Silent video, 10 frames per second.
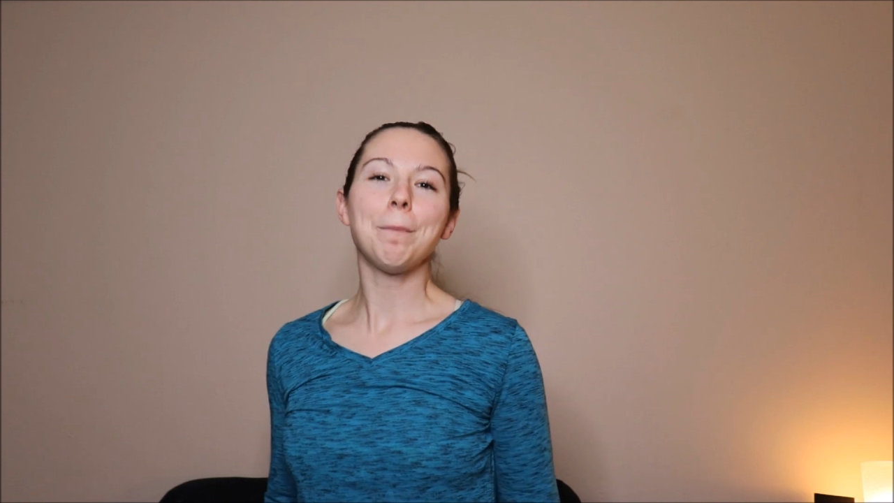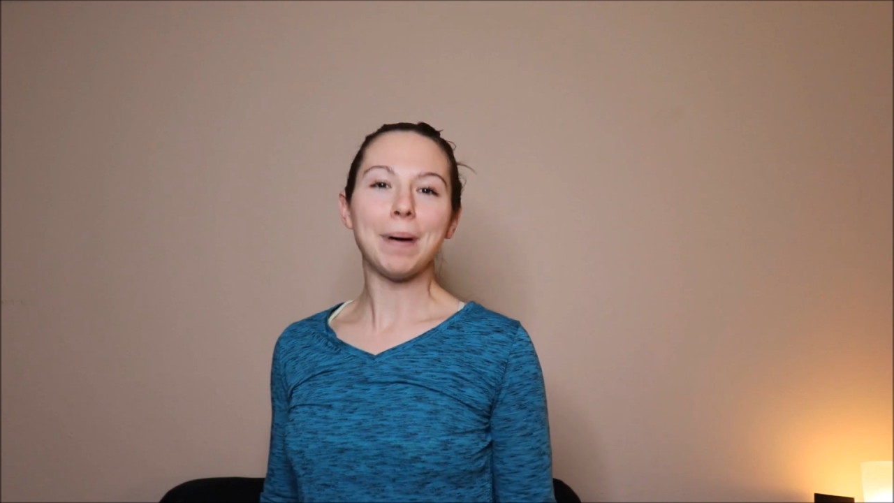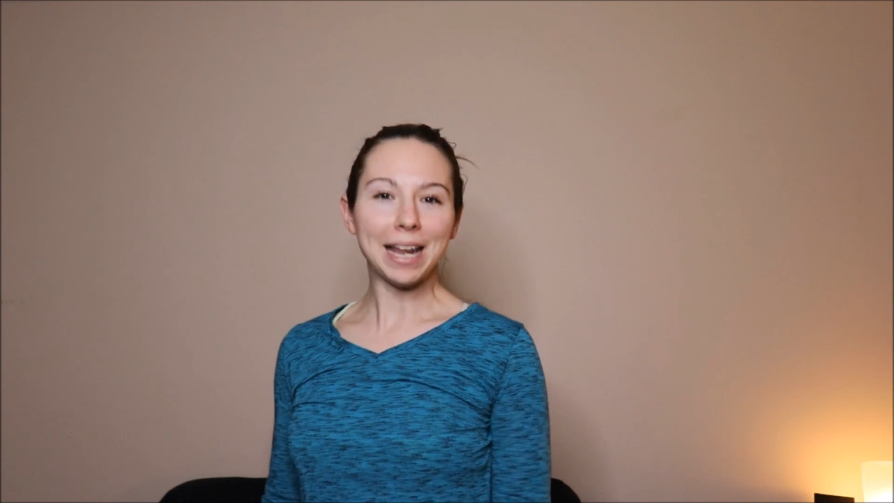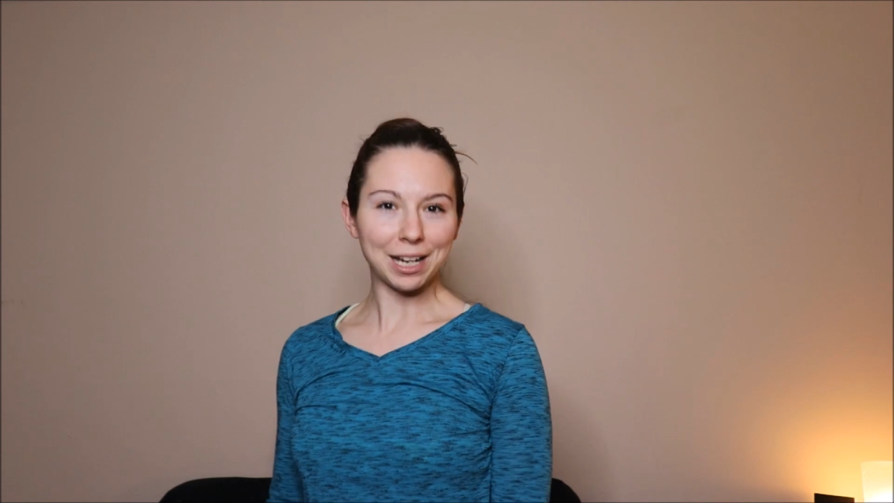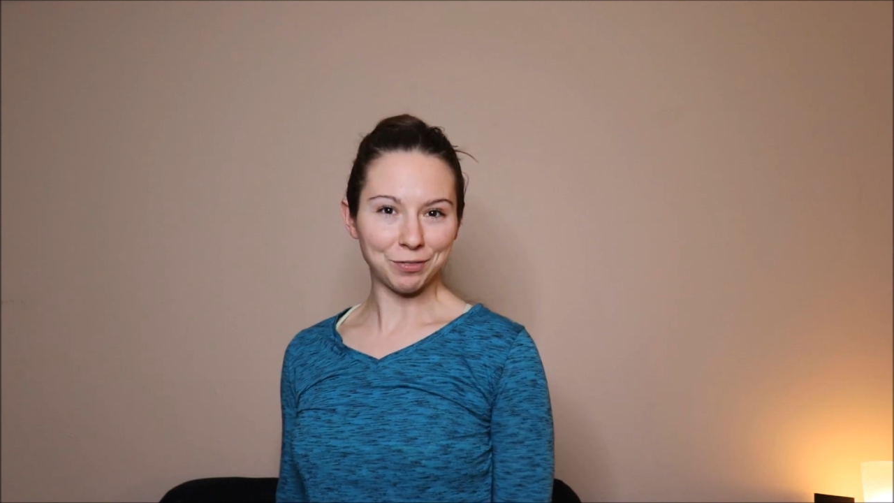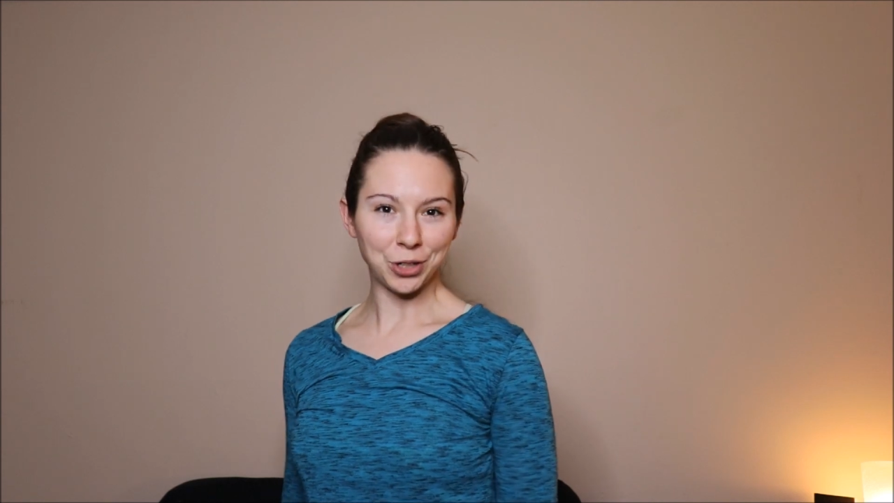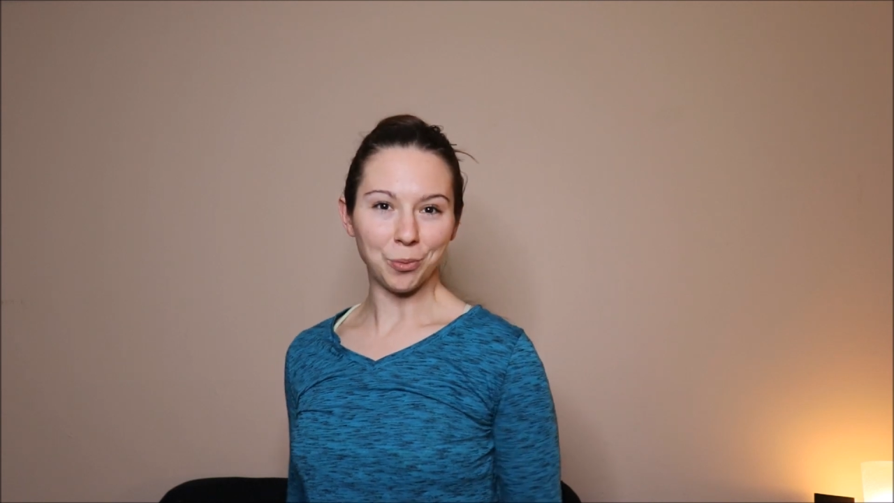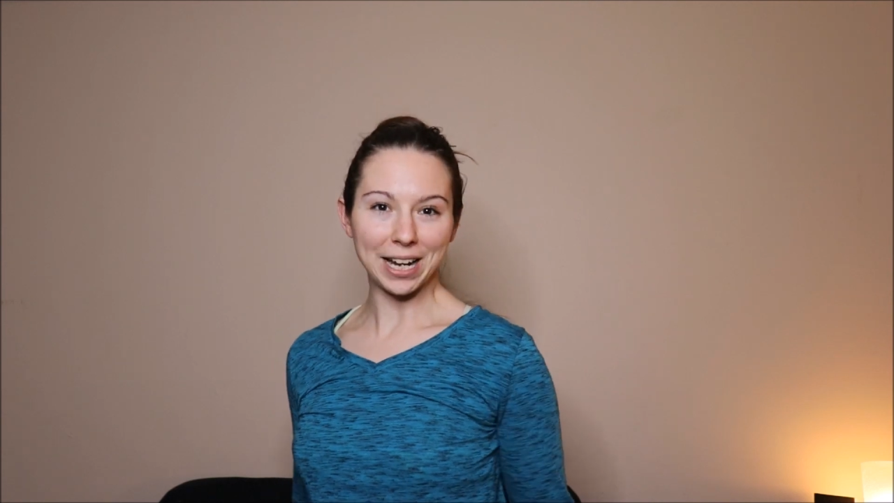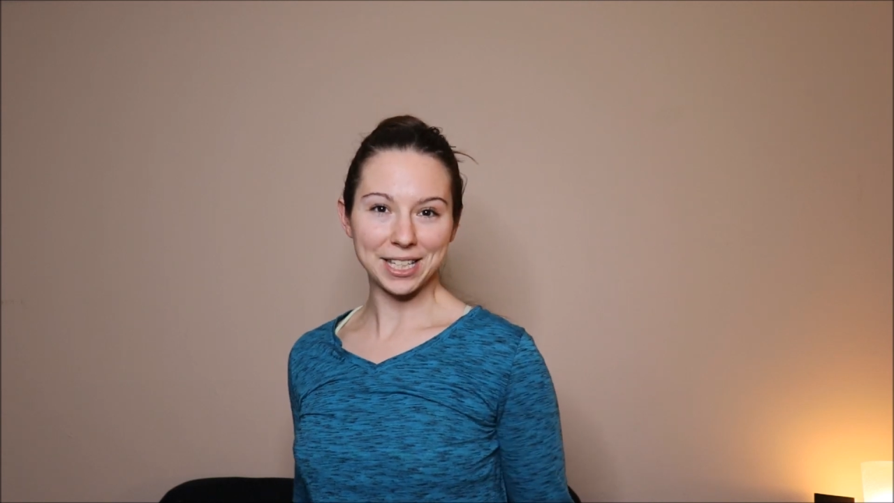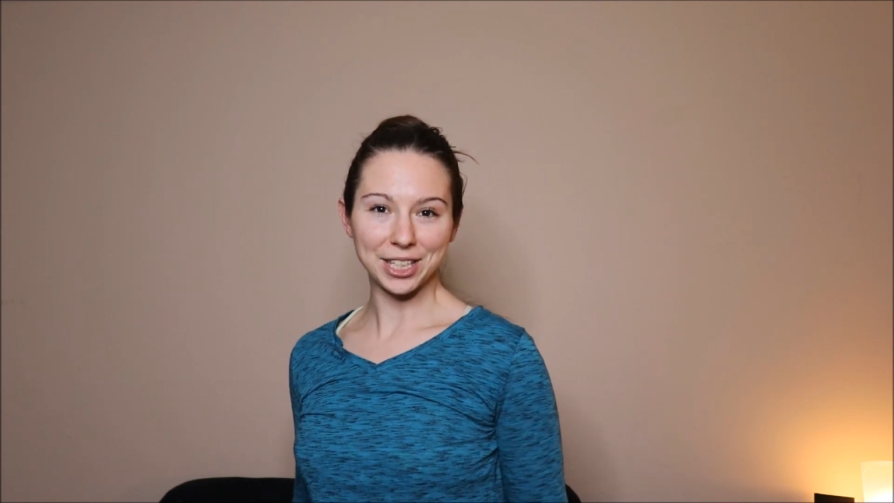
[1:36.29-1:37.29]
but if you
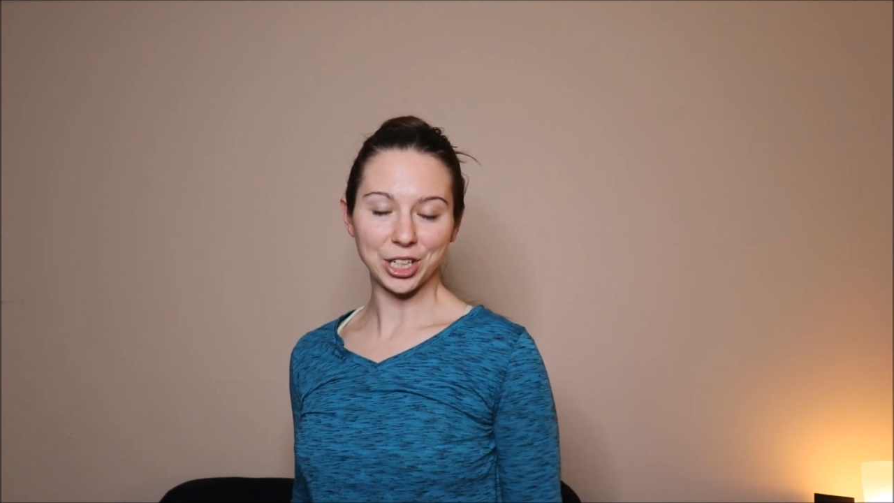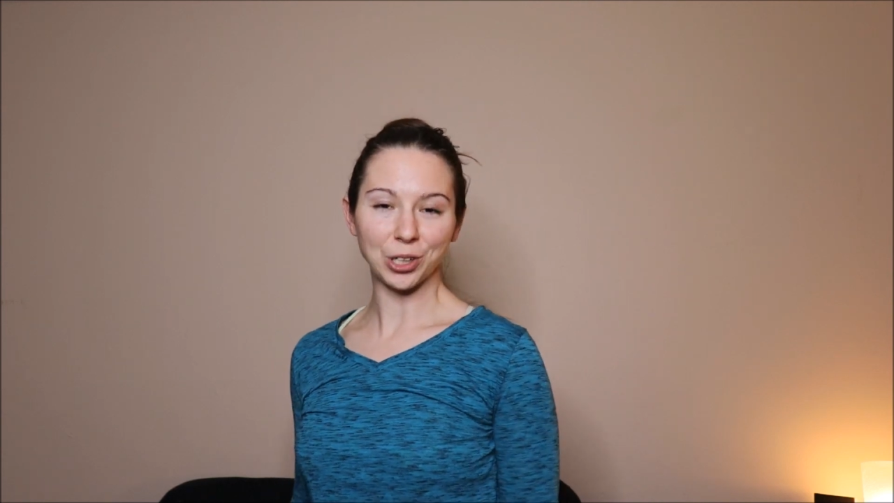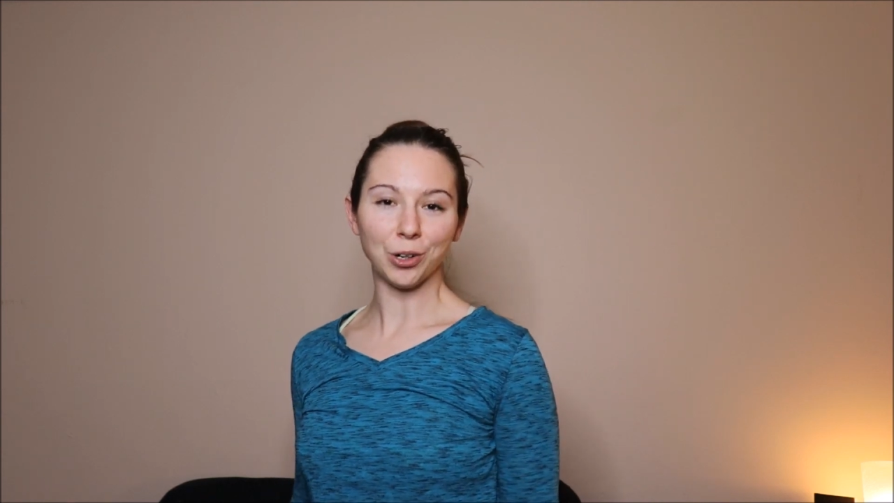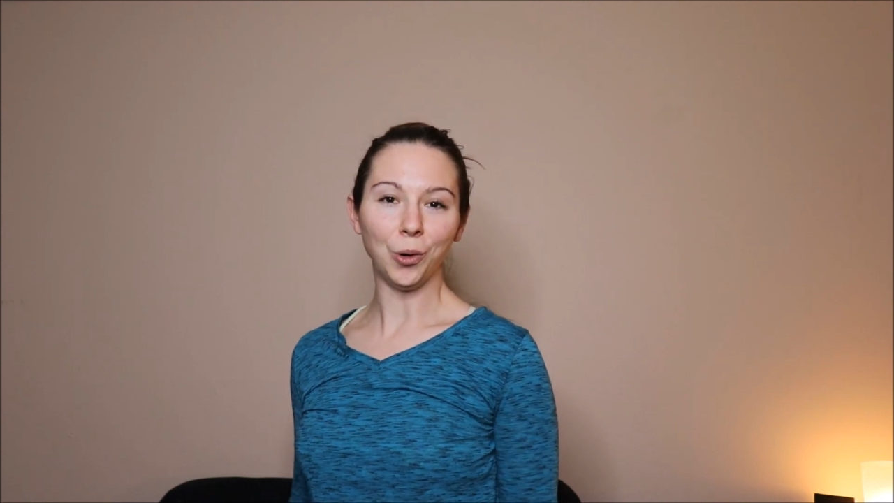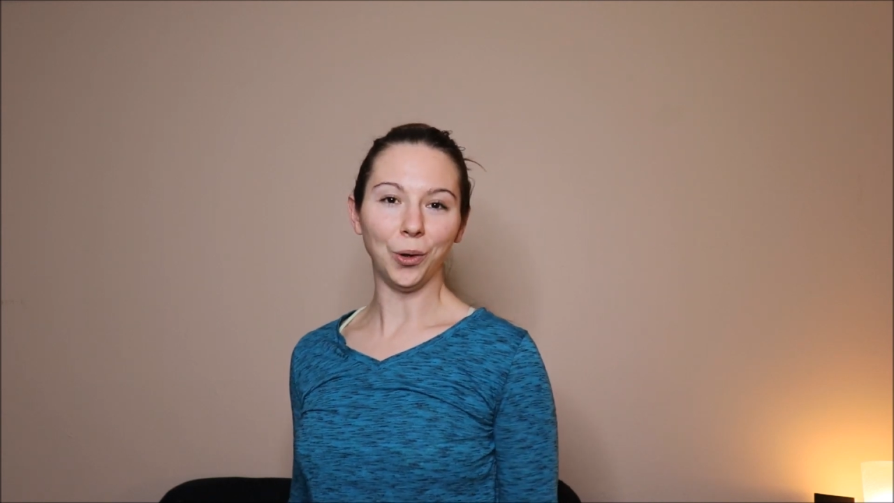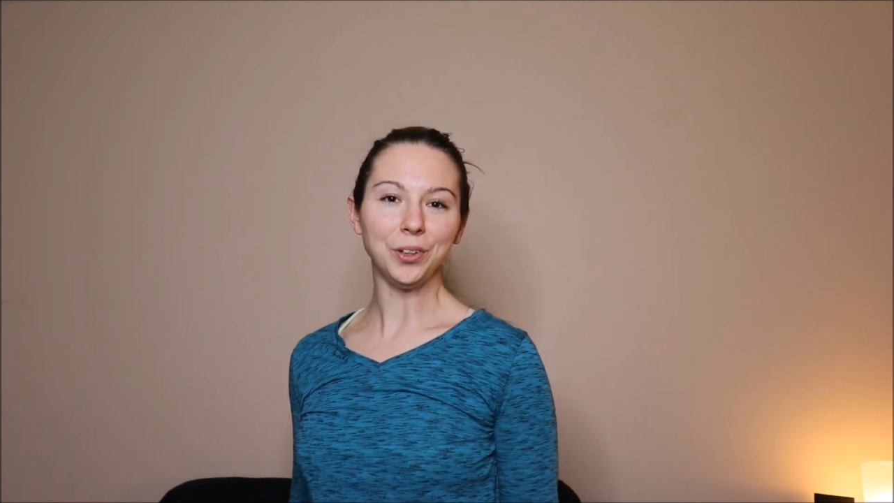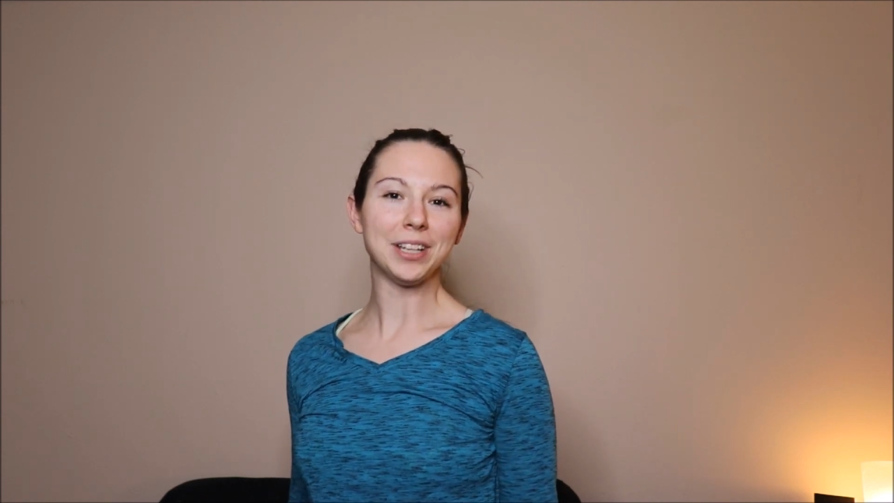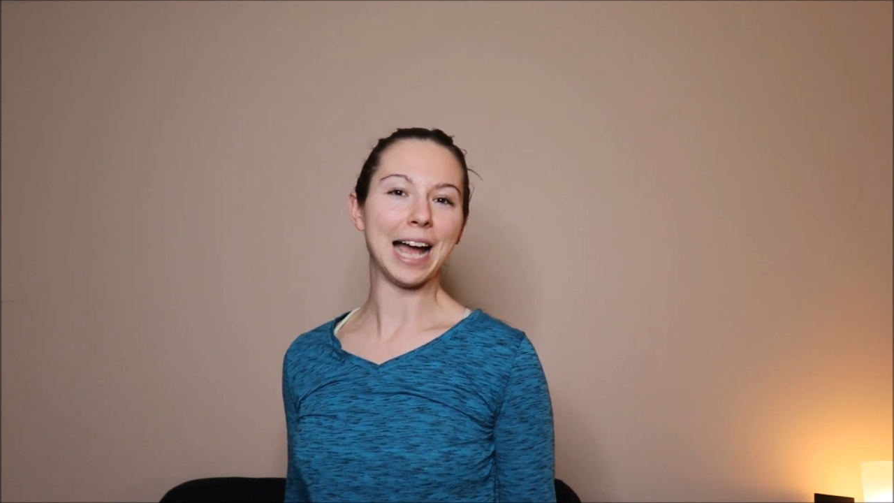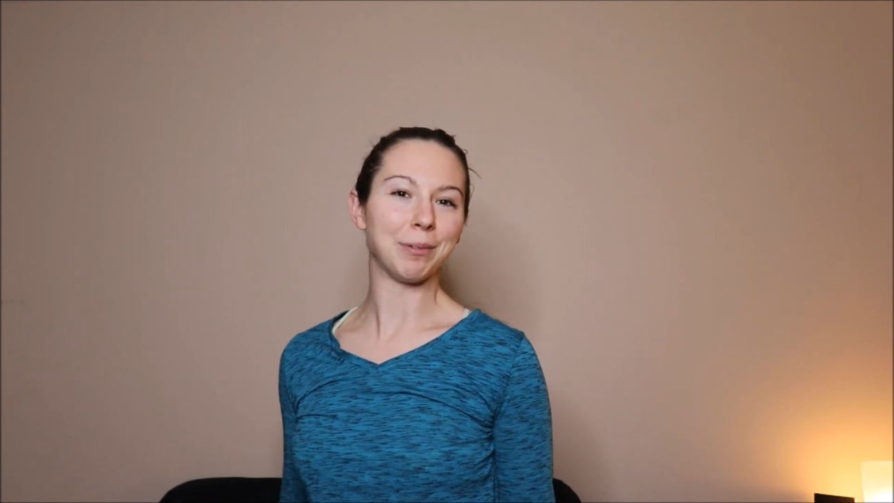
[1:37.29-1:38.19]
want a secure hold,